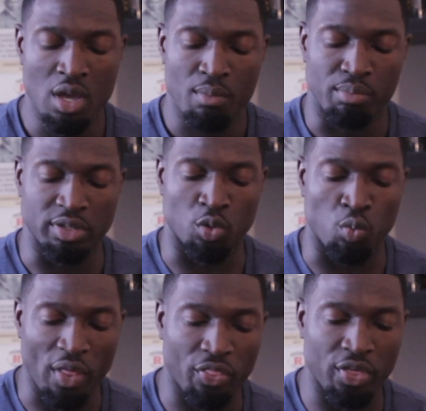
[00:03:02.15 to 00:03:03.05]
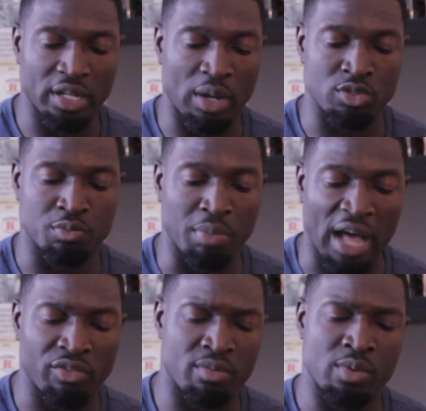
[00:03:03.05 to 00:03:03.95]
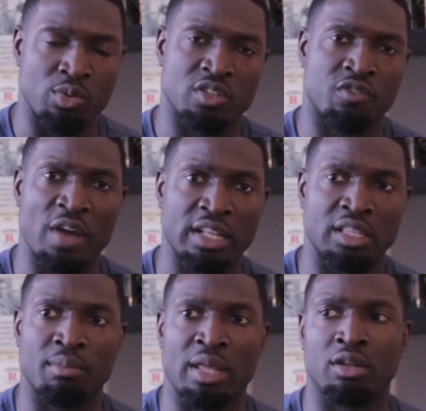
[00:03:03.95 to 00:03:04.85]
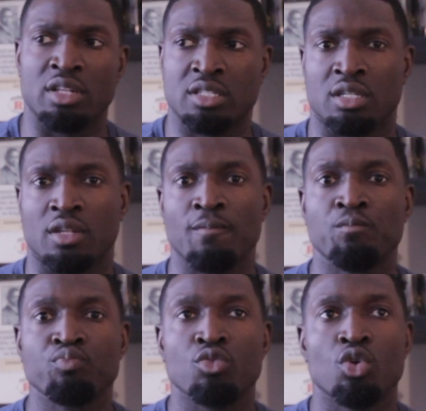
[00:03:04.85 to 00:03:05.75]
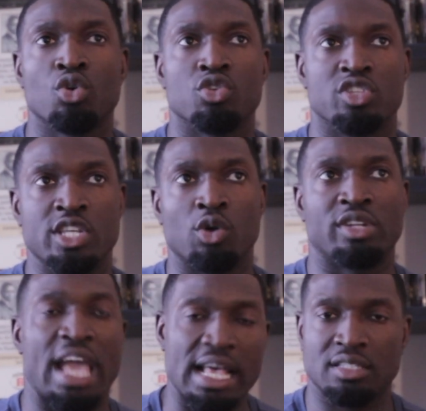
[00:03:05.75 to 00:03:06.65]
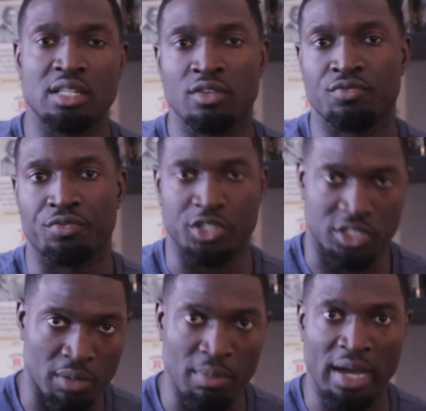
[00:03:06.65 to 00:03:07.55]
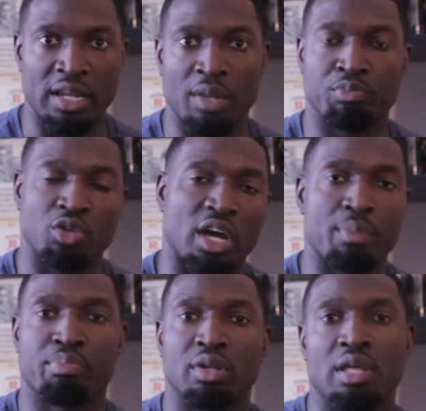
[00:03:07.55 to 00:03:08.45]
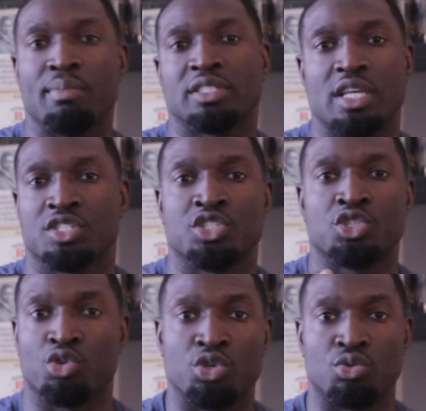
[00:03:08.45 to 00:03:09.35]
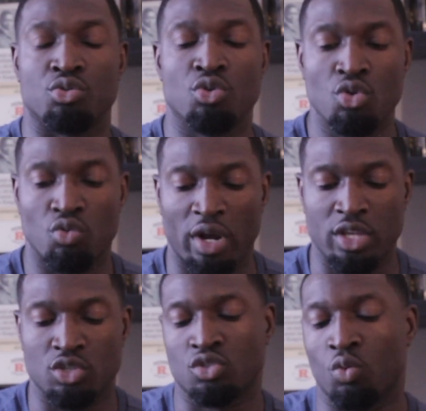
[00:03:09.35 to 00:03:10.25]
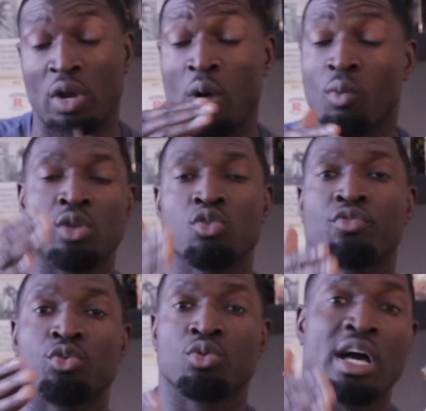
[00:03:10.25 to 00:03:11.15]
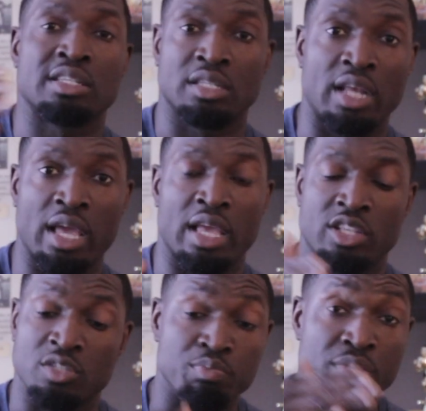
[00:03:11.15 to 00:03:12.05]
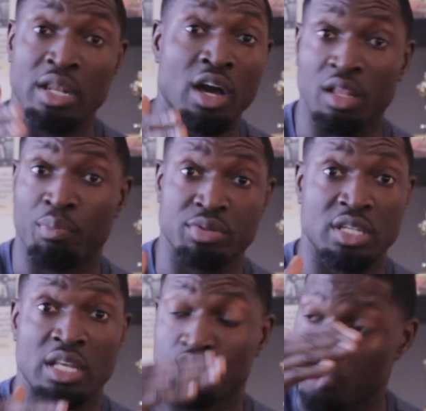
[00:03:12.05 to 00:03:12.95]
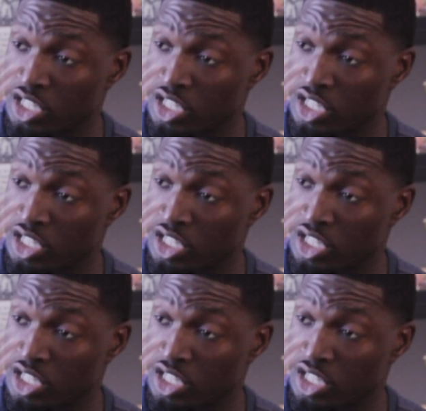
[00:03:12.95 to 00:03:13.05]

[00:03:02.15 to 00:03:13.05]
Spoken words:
But the one thing that was bothering me was the fact that I'm like, listen, the audacity for somebody to try to put limitations on you, right? So what I want to do for you guys today is just being 100%